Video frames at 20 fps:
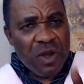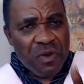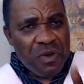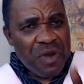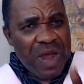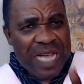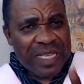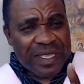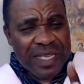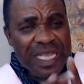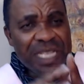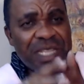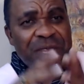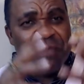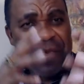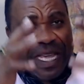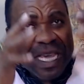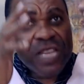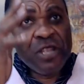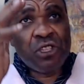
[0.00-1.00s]
as it
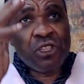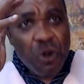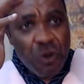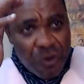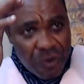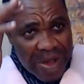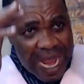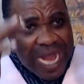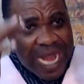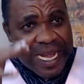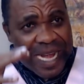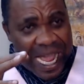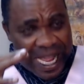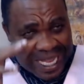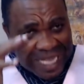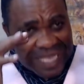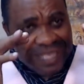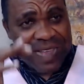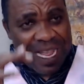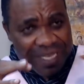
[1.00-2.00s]
begin to rain
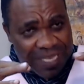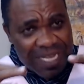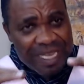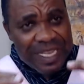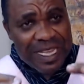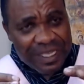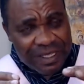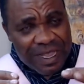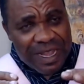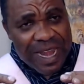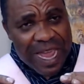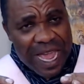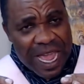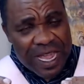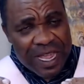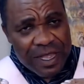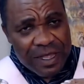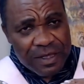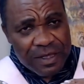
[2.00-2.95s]
like it started yesterday,